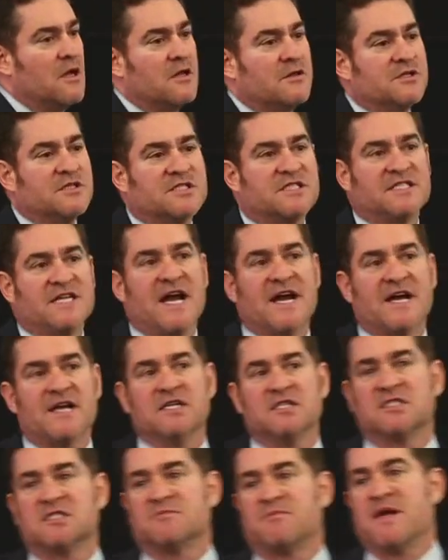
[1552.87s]
The second
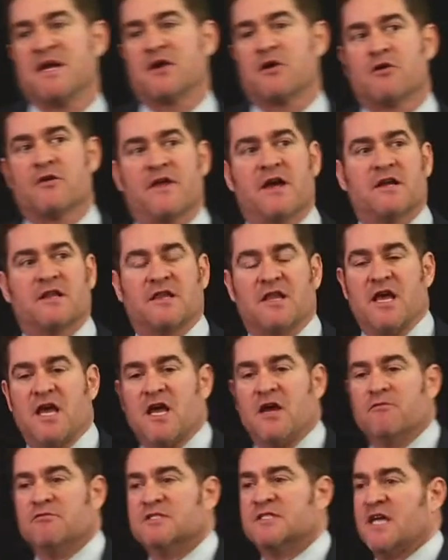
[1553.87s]
speaker that
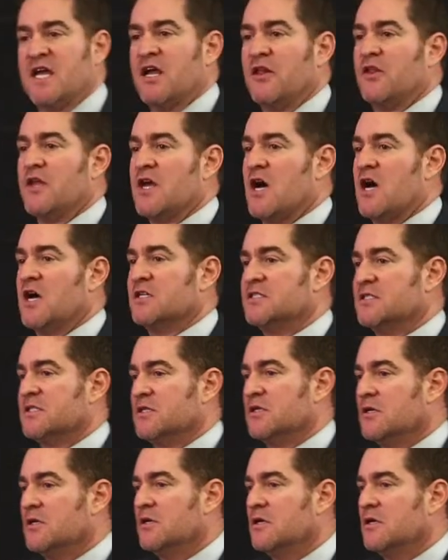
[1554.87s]
day was Hayley Hodson.